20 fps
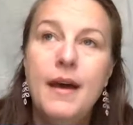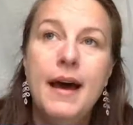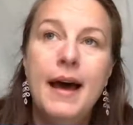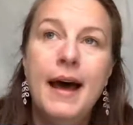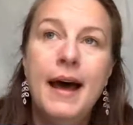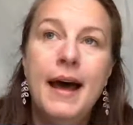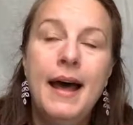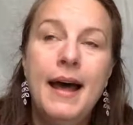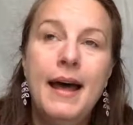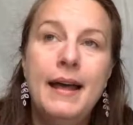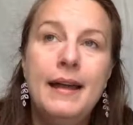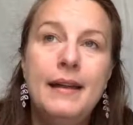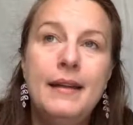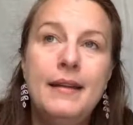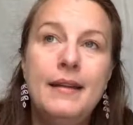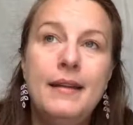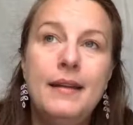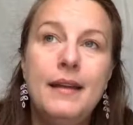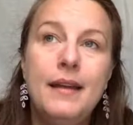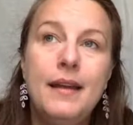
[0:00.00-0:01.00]

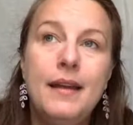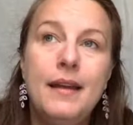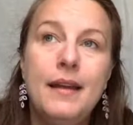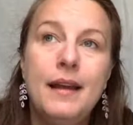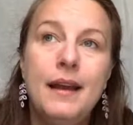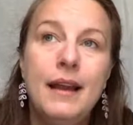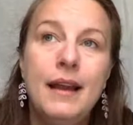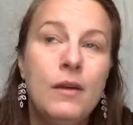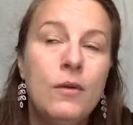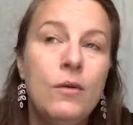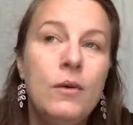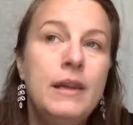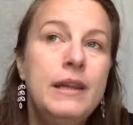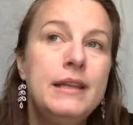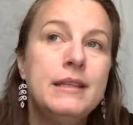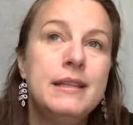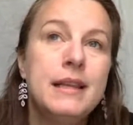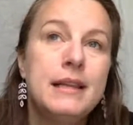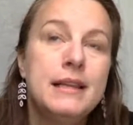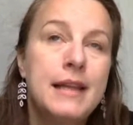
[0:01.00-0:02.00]
and like all
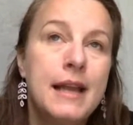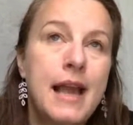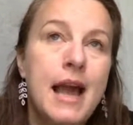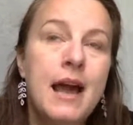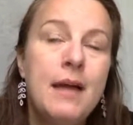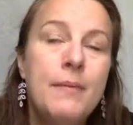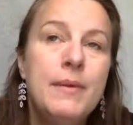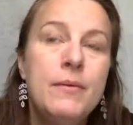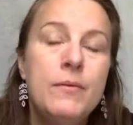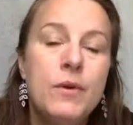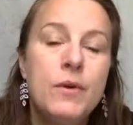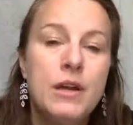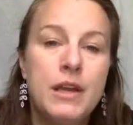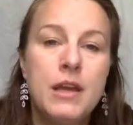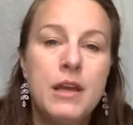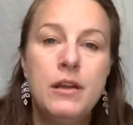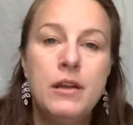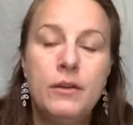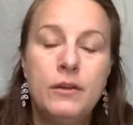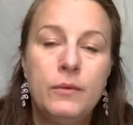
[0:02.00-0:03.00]
these things. Like, I've been
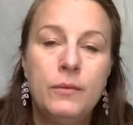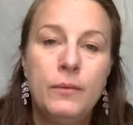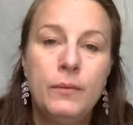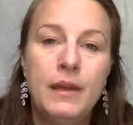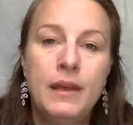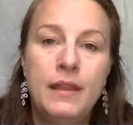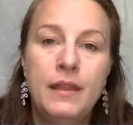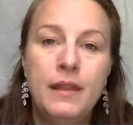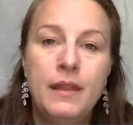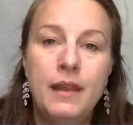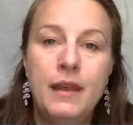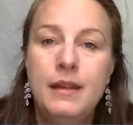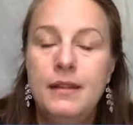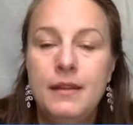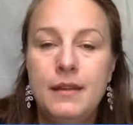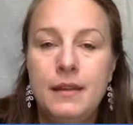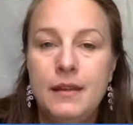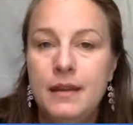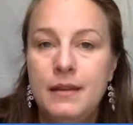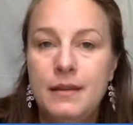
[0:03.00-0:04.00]
working a lot with
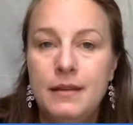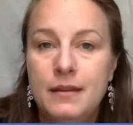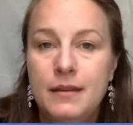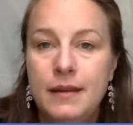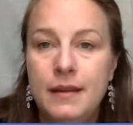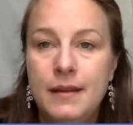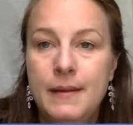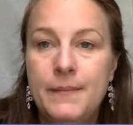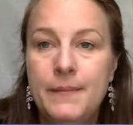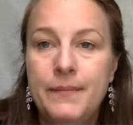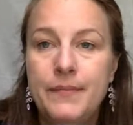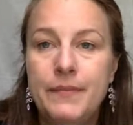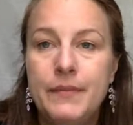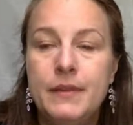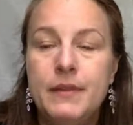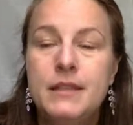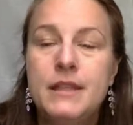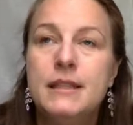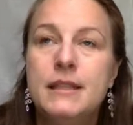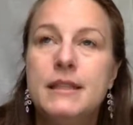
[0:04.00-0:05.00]
internet
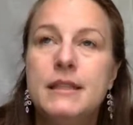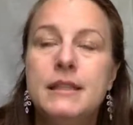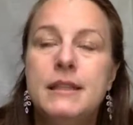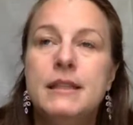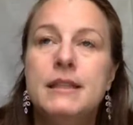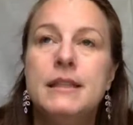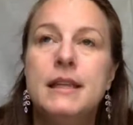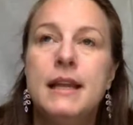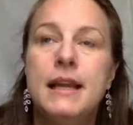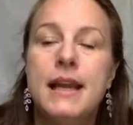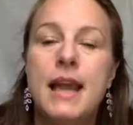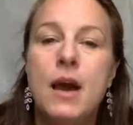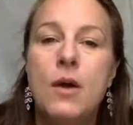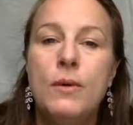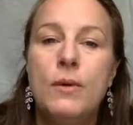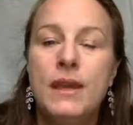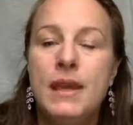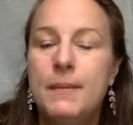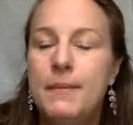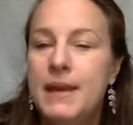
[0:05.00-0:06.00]
justice, and like how we
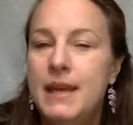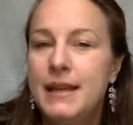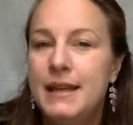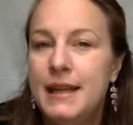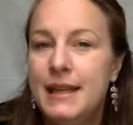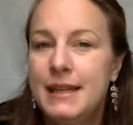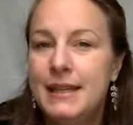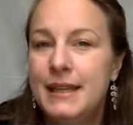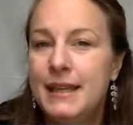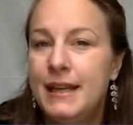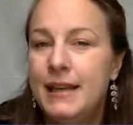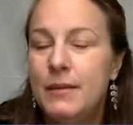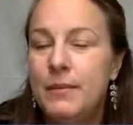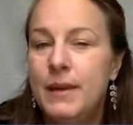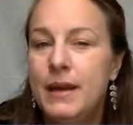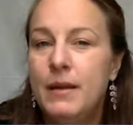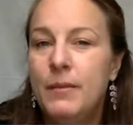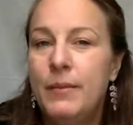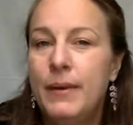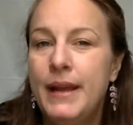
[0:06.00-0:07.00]
can make the internet a
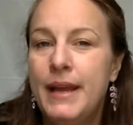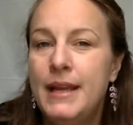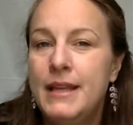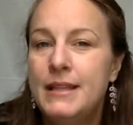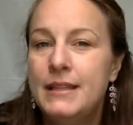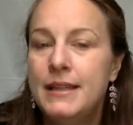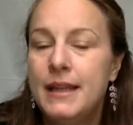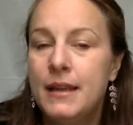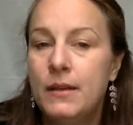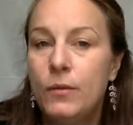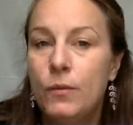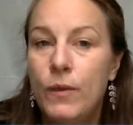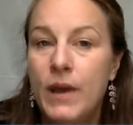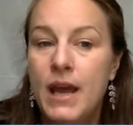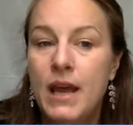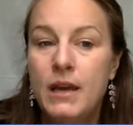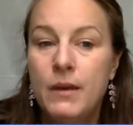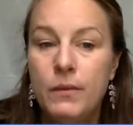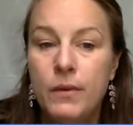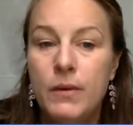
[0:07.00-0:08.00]
better place. That where
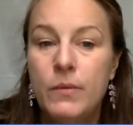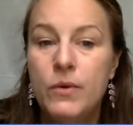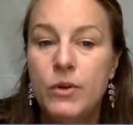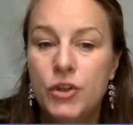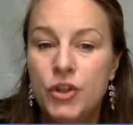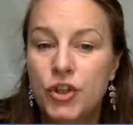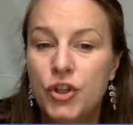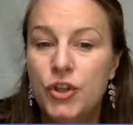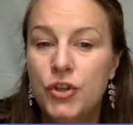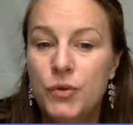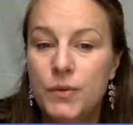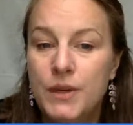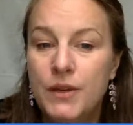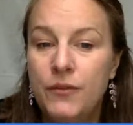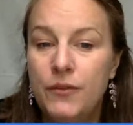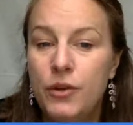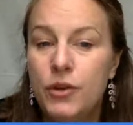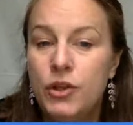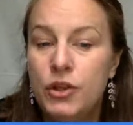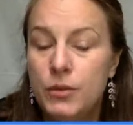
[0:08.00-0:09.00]
do we want to go in the
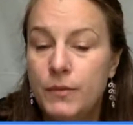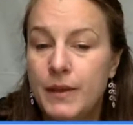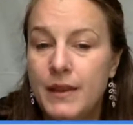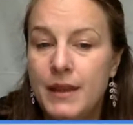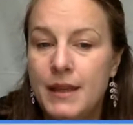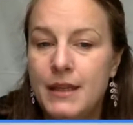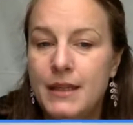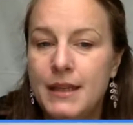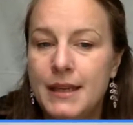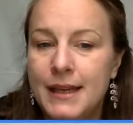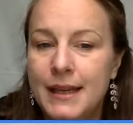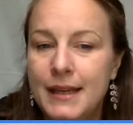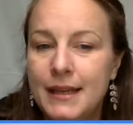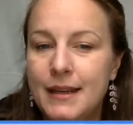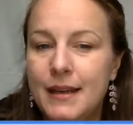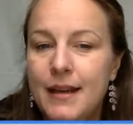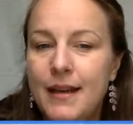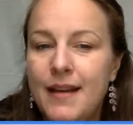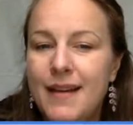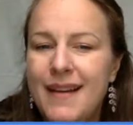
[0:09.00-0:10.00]
future with the internet?
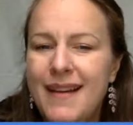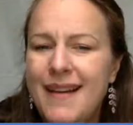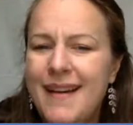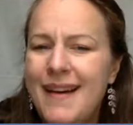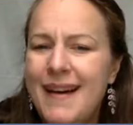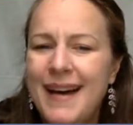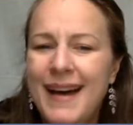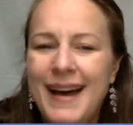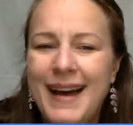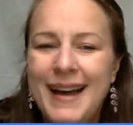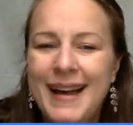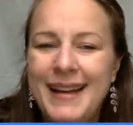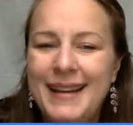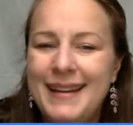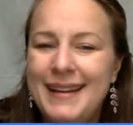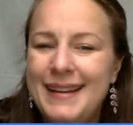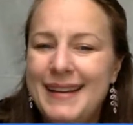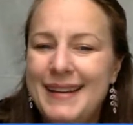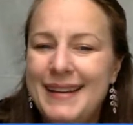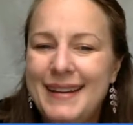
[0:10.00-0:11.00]

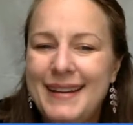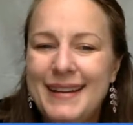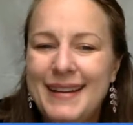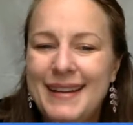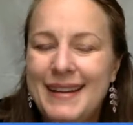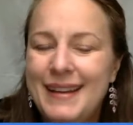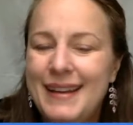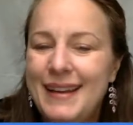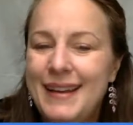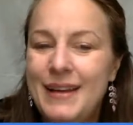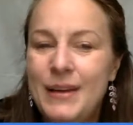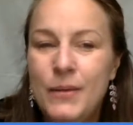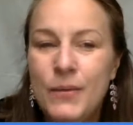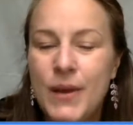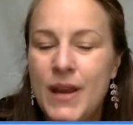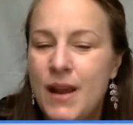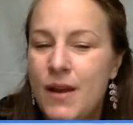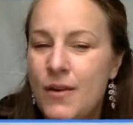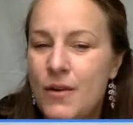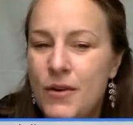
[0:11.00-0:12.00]
And we
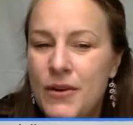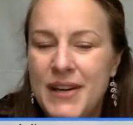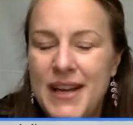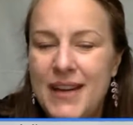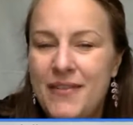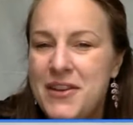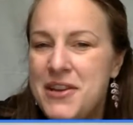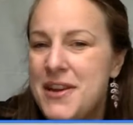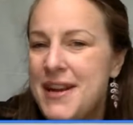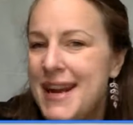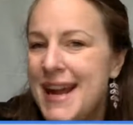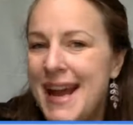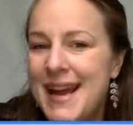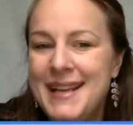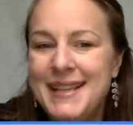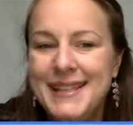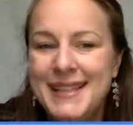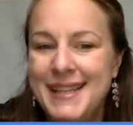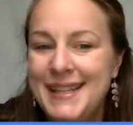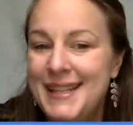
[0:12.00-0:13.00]
are not having a
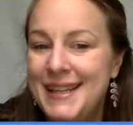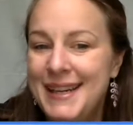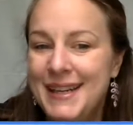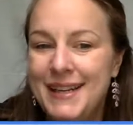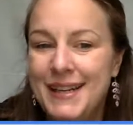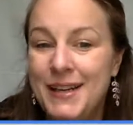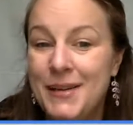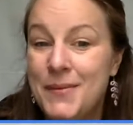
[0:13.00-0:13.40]
nice internet at the